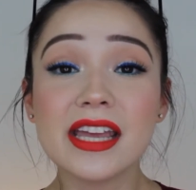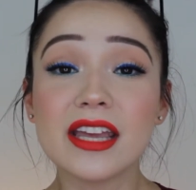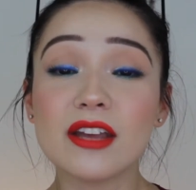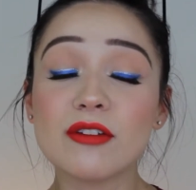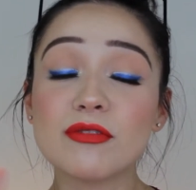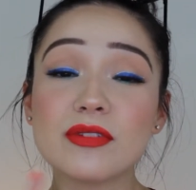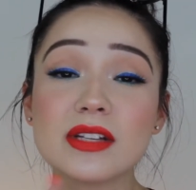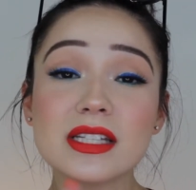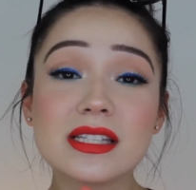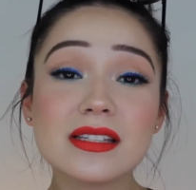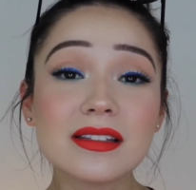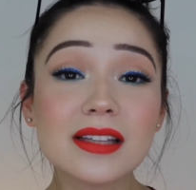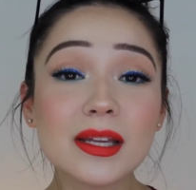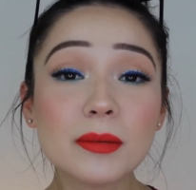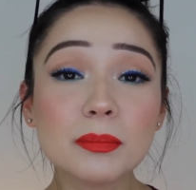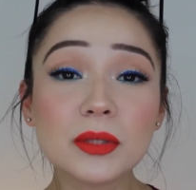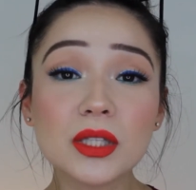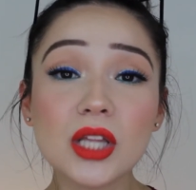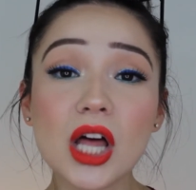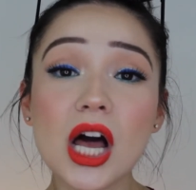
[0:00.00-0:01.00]
If it's
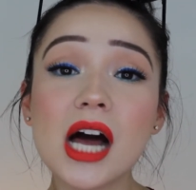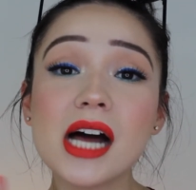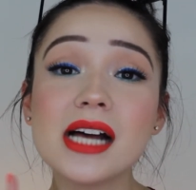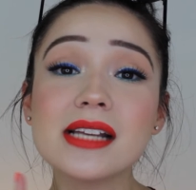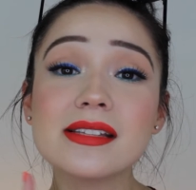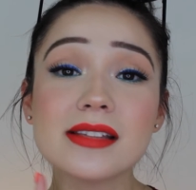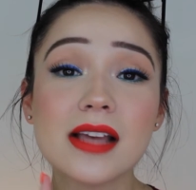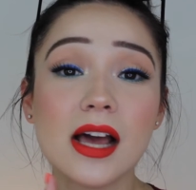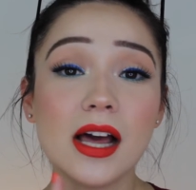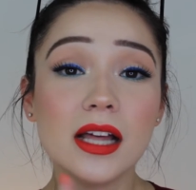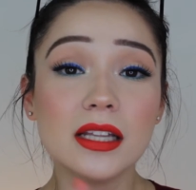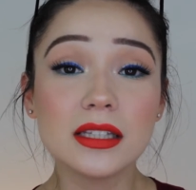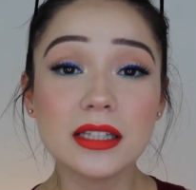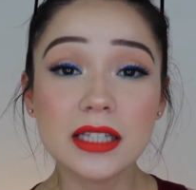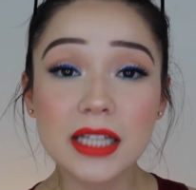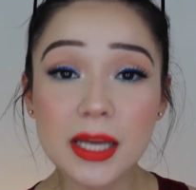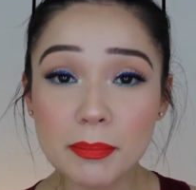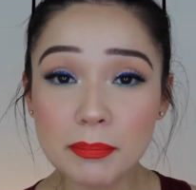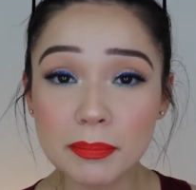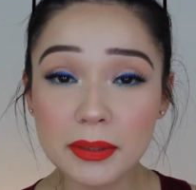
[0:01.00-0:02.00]
lip gloss,
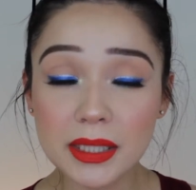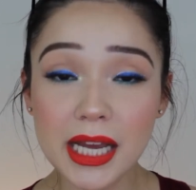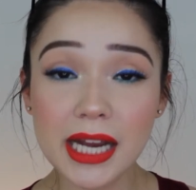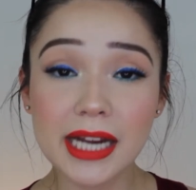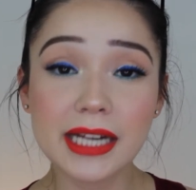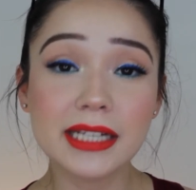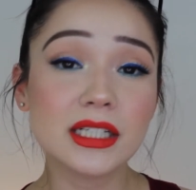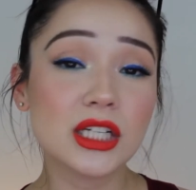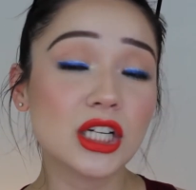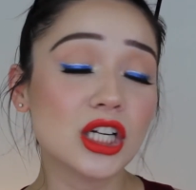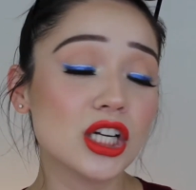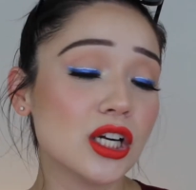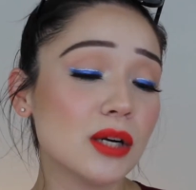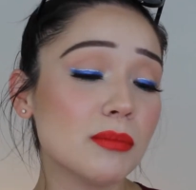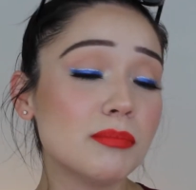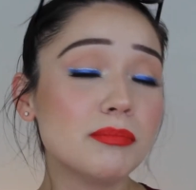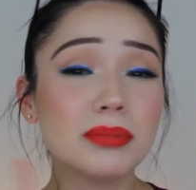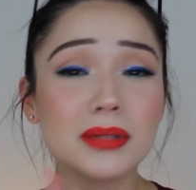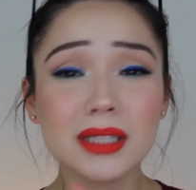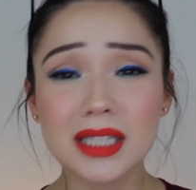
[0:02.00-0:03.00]
lip
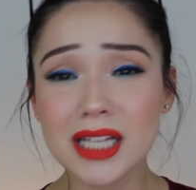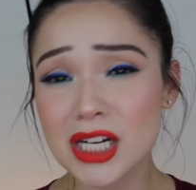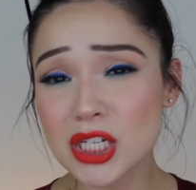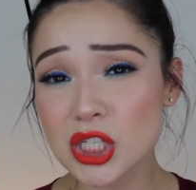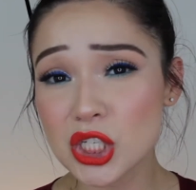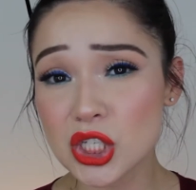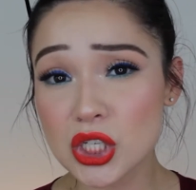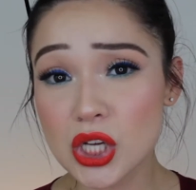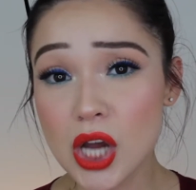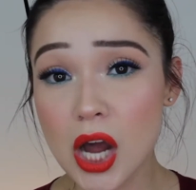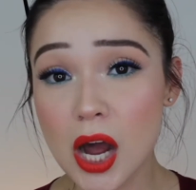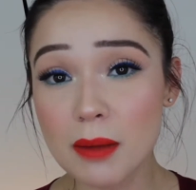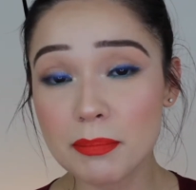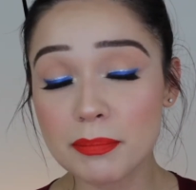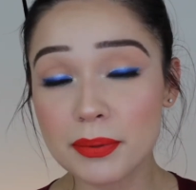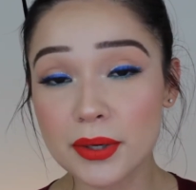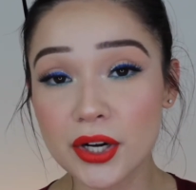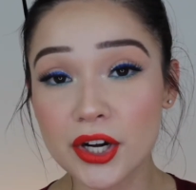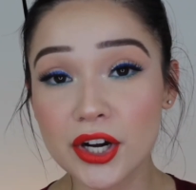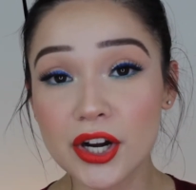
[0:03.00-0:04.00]
liner, blush
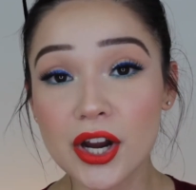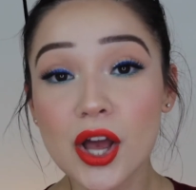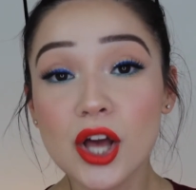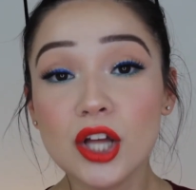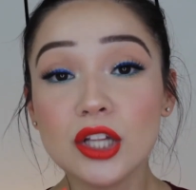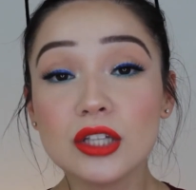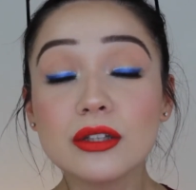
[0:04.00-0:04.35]
topper,